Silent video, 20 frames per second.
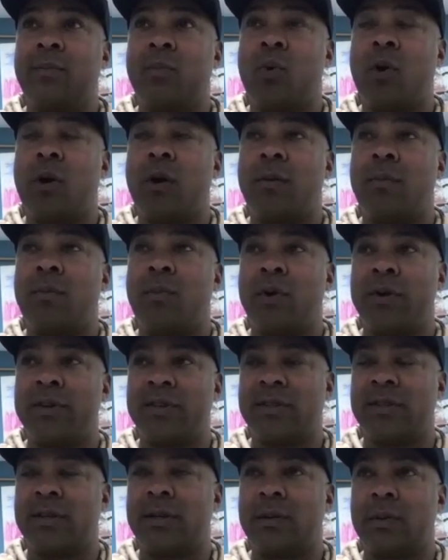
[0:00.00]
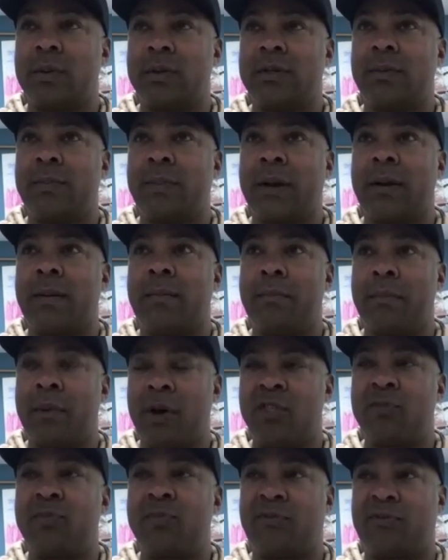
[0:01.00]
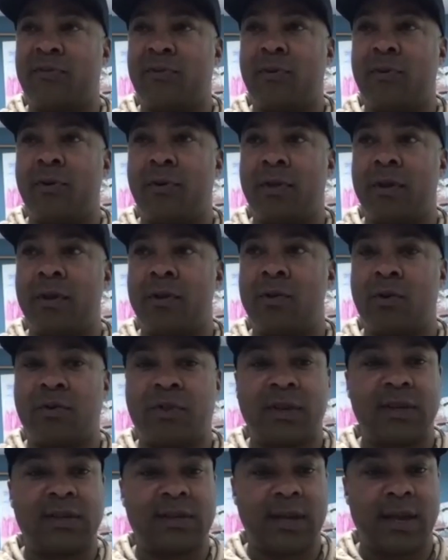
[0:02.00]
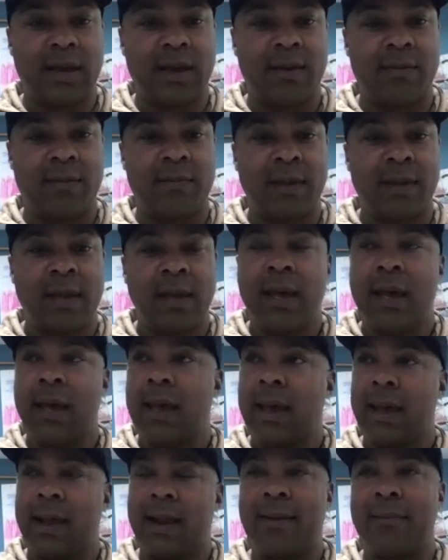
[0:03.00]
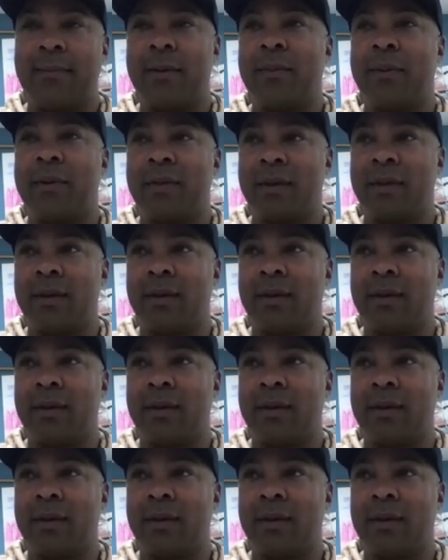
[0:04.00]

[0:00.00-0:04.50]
Wanna-Moiset was about a month before the Northeast Am, and I remember